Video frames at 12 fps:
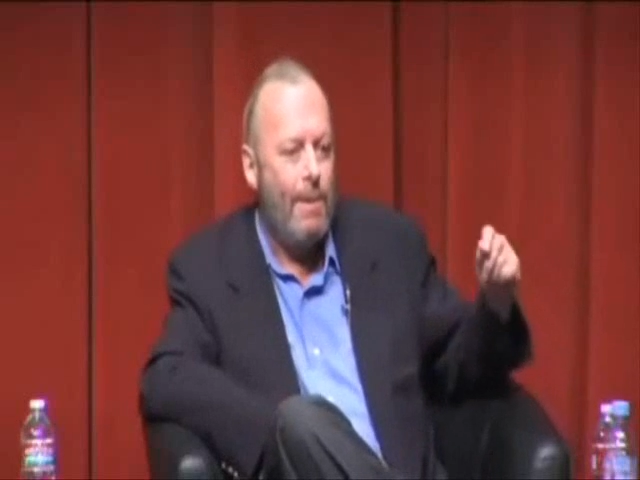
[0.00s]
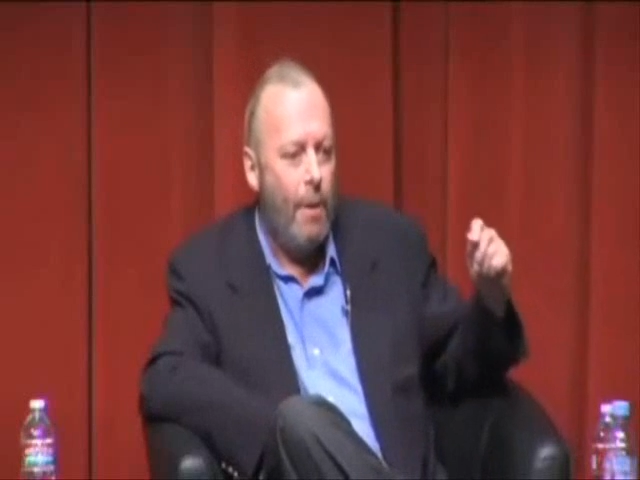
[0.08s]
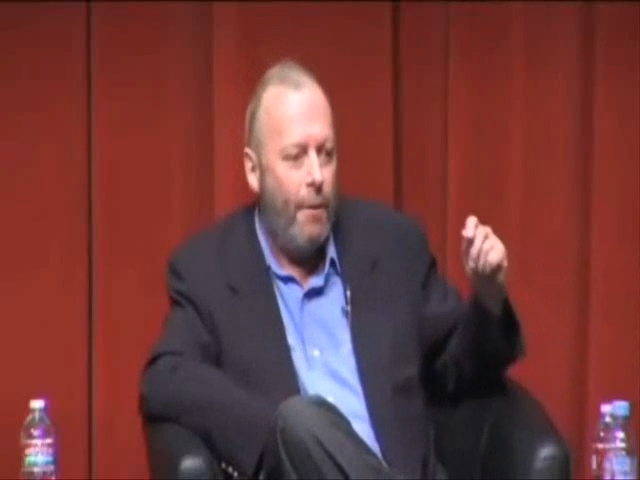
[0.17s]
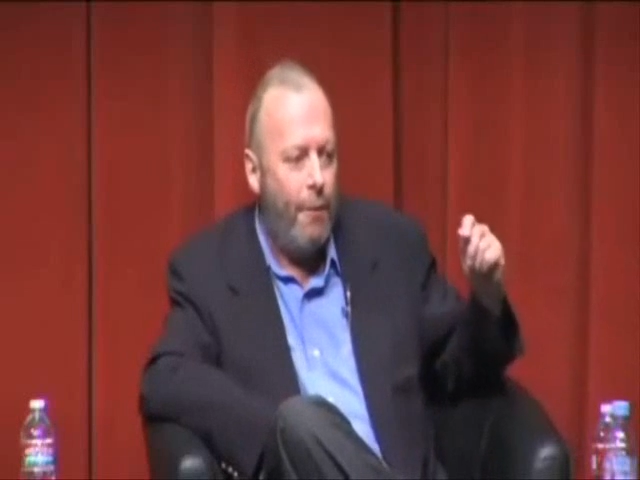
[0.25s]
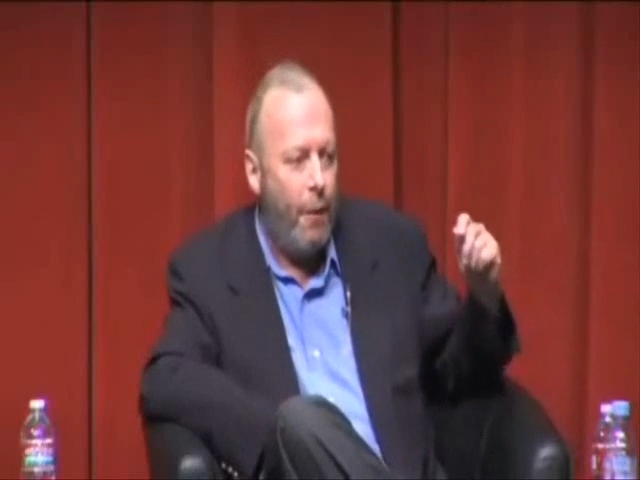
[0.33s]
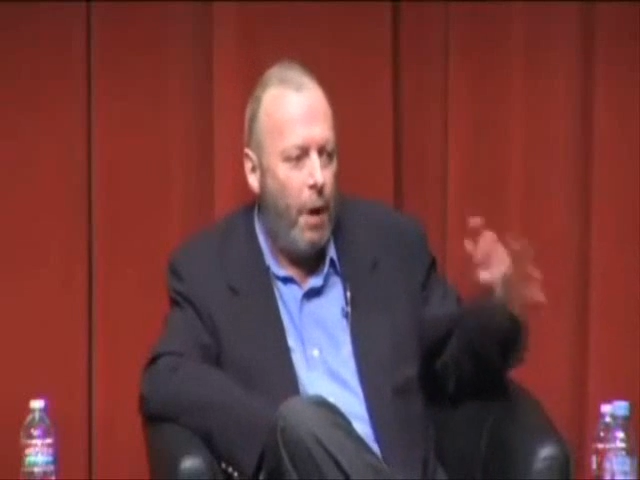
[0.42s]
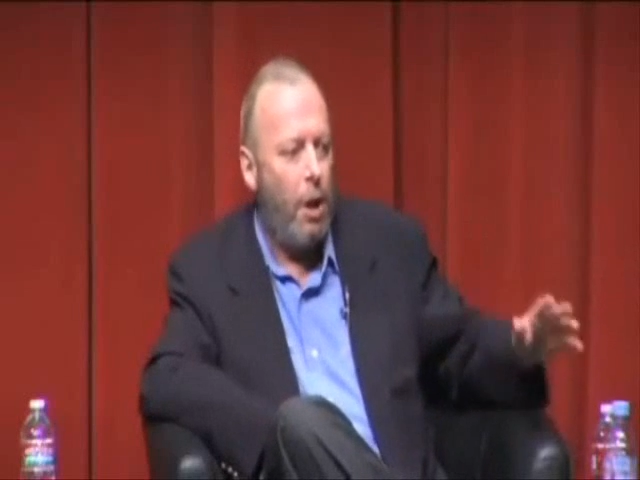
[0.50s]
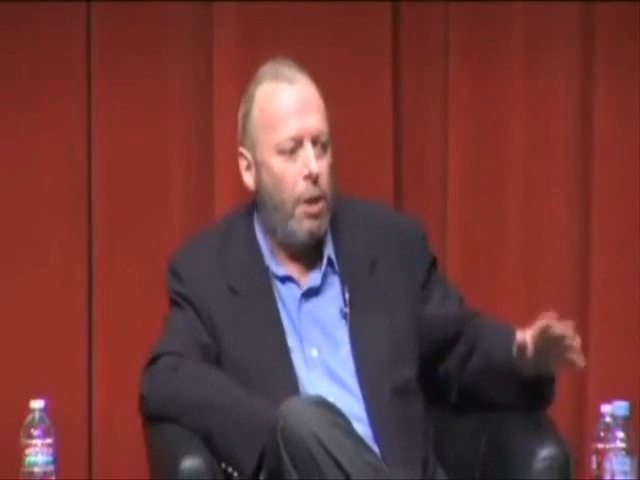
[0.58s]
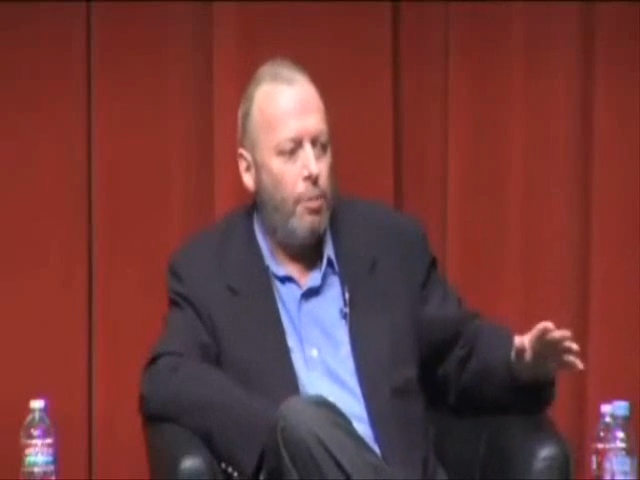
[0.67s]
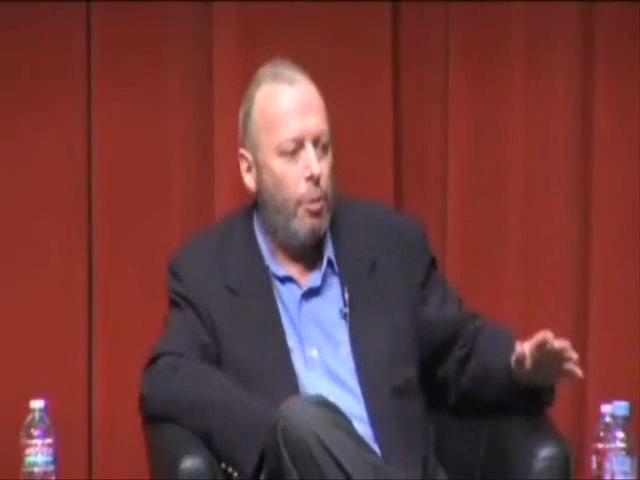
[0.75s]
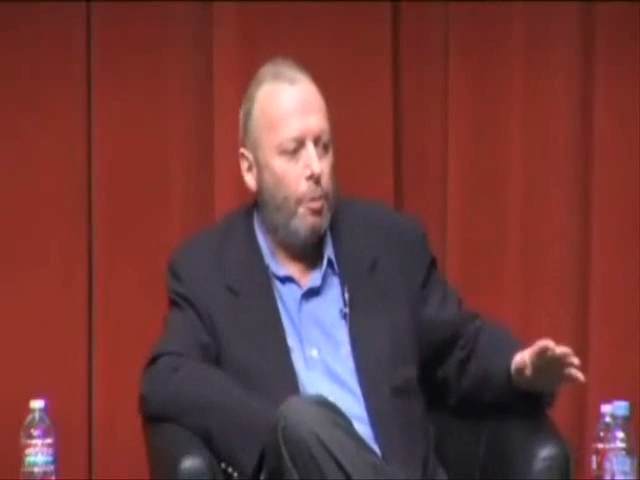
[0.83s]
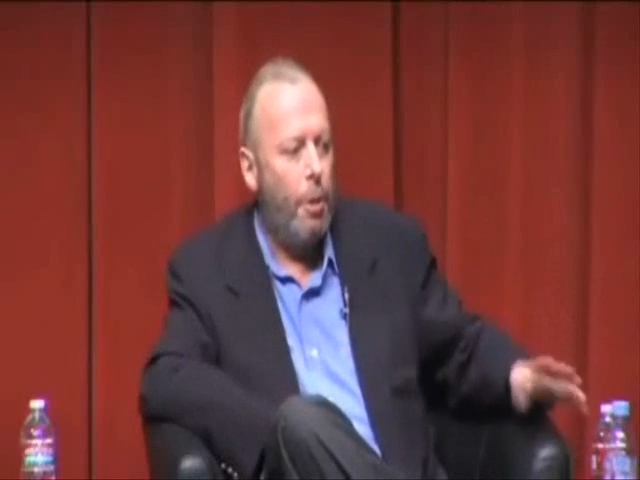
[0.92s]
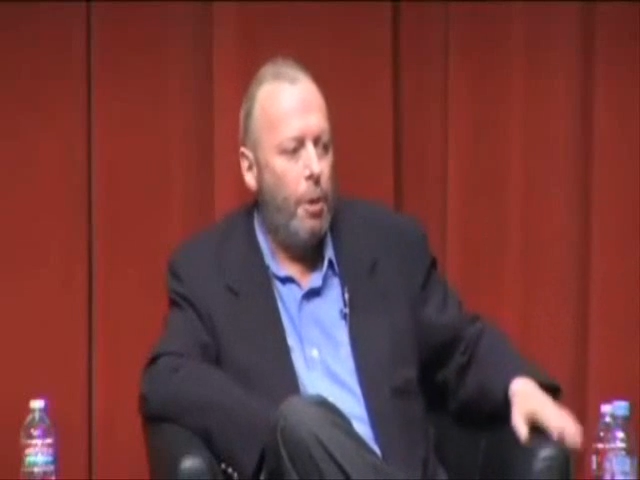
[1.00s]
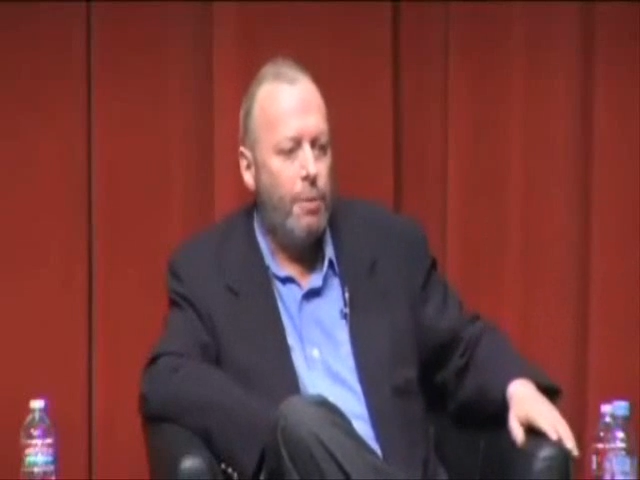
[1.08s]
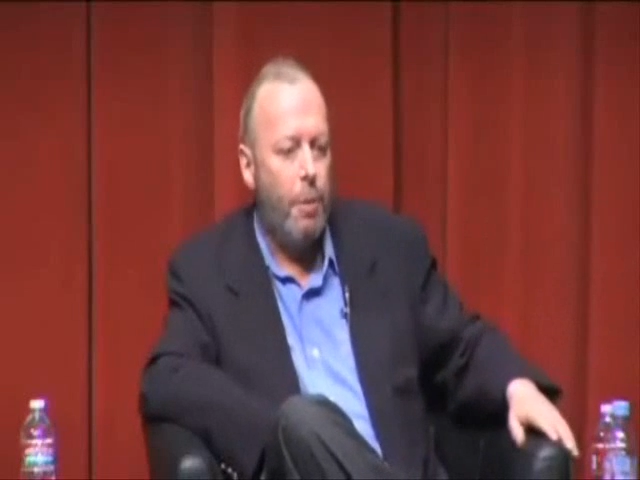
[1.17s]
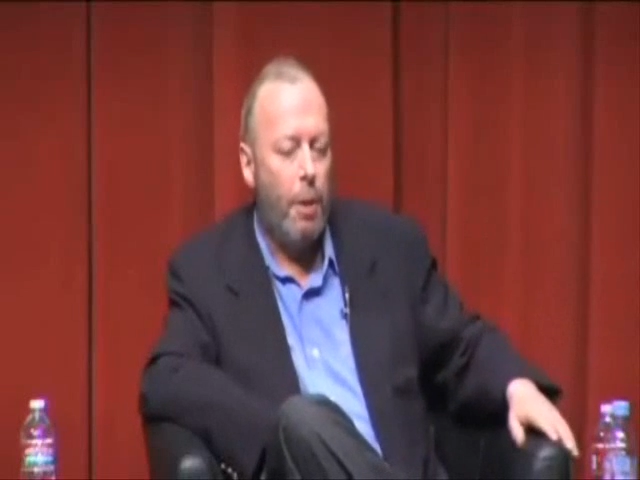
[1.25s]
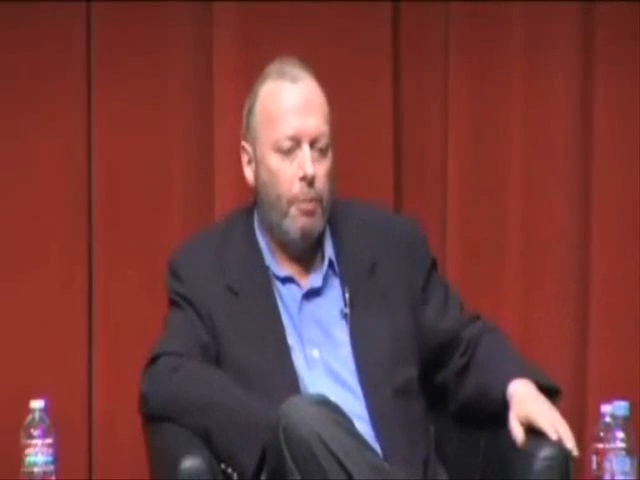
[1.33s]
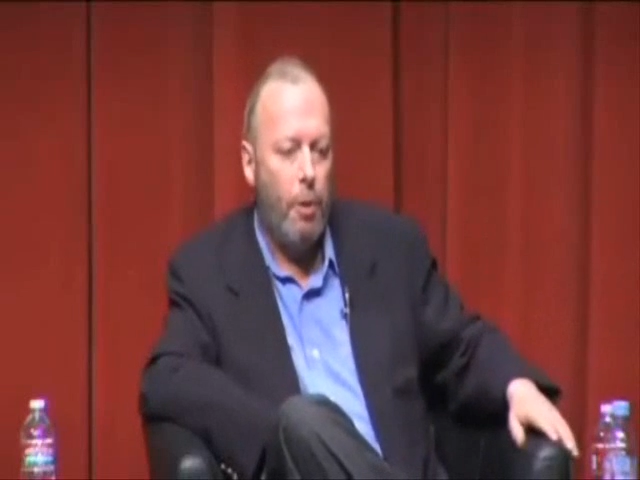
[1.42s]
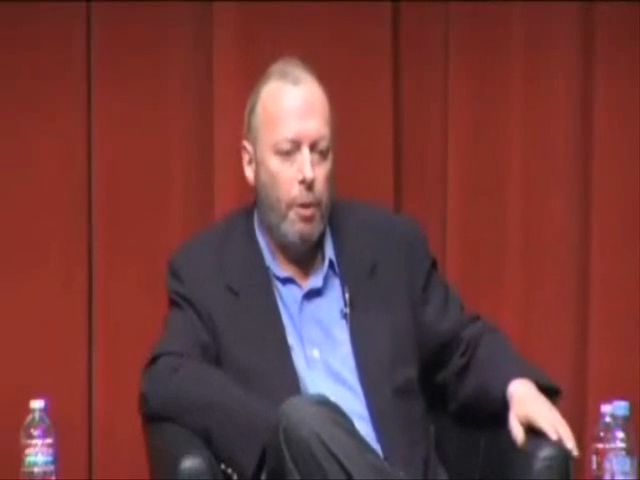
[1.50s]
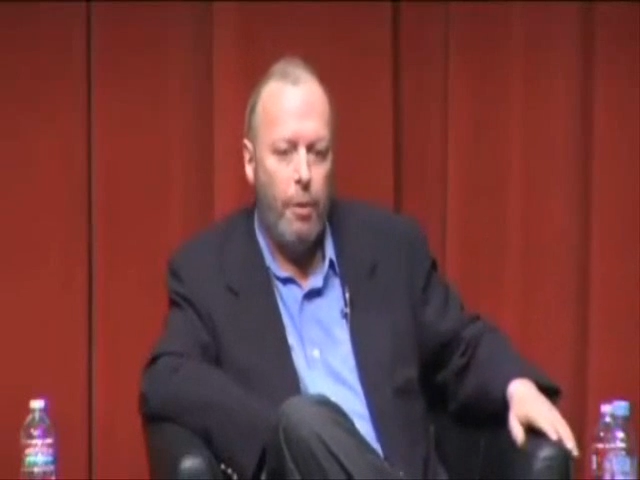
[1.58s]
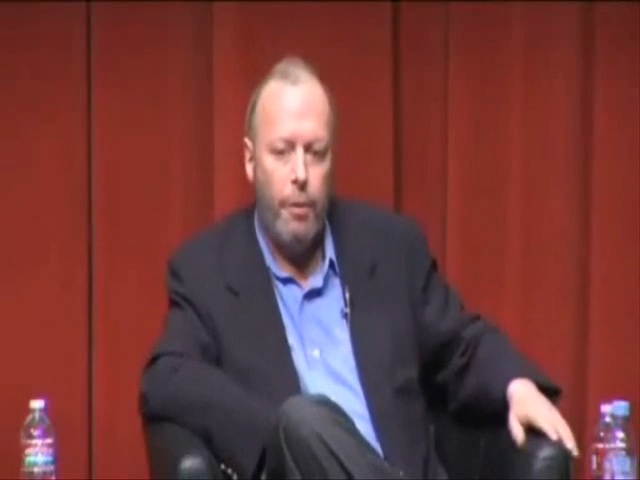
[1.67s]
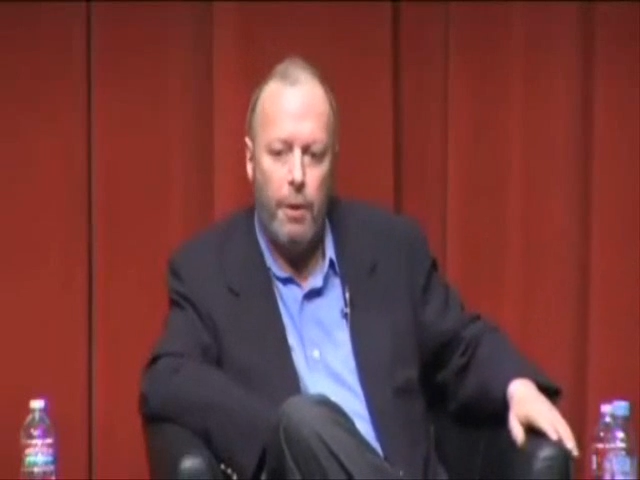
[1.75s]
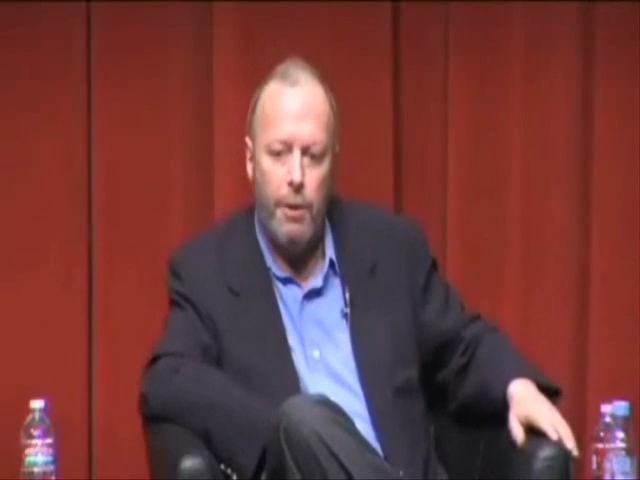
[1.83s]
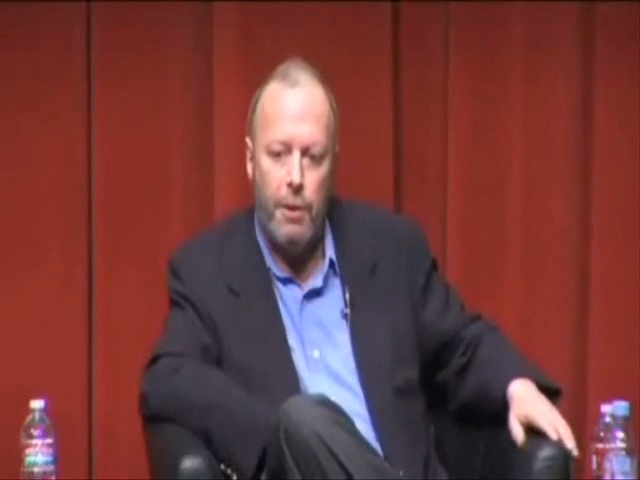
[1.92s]
the father proposed by
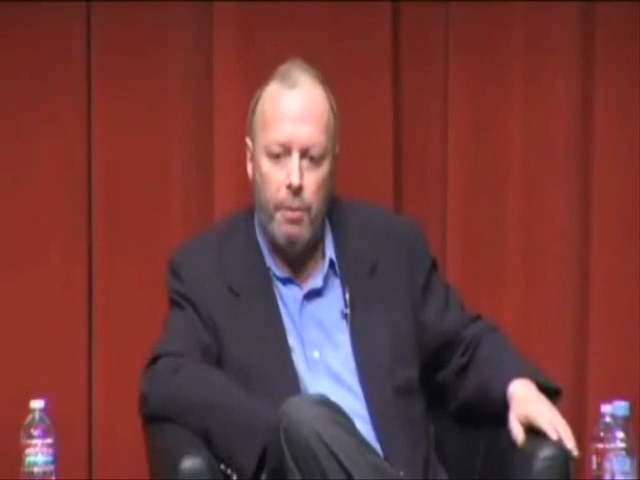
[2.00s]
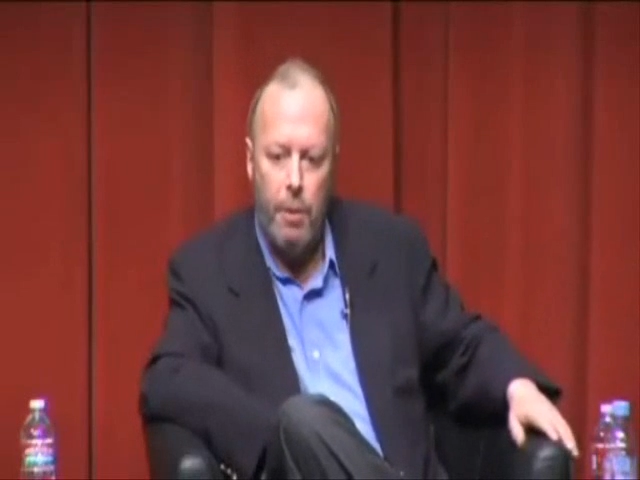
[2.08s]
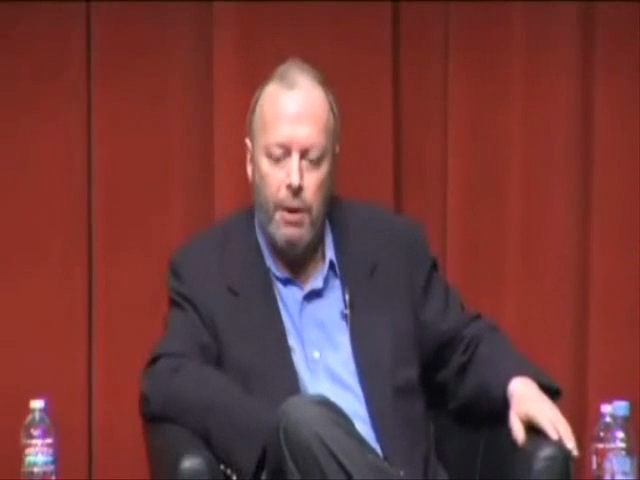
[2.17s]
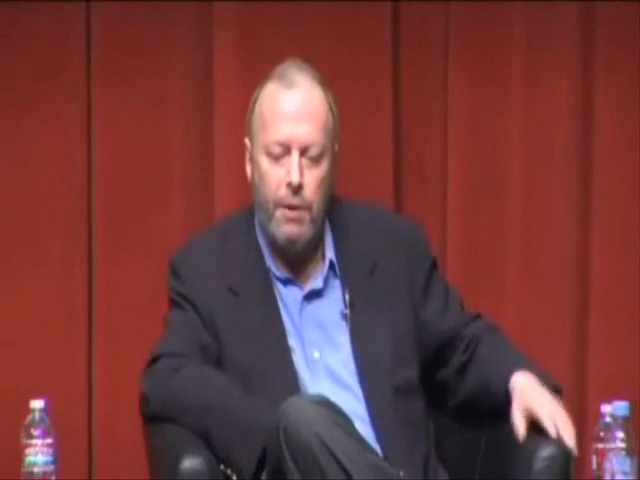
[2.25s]
monotheism